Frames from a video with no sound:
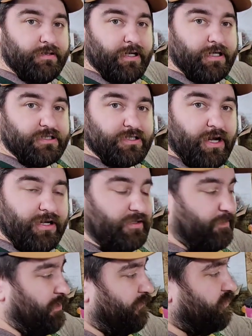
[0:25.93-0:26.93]
just got a little
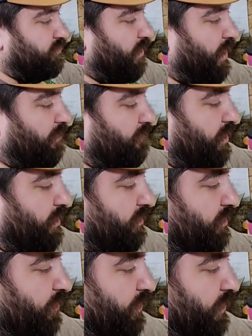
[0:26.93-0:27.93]
bit of a dry run
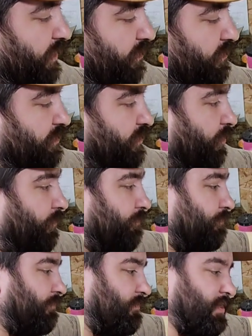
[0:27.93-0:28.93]
going here. So
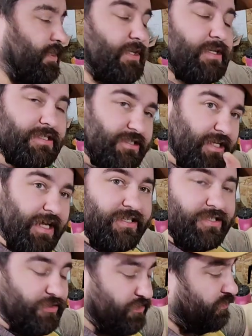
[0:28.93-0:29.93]
stay
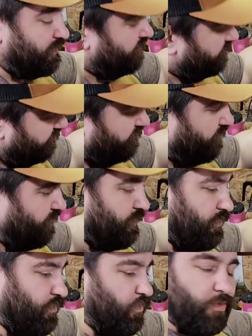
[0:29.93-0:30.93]
tuned.
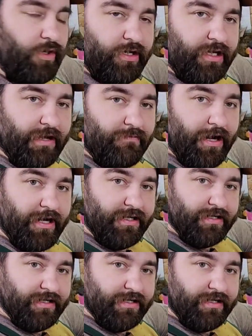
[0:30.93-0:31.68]
We're going to get right into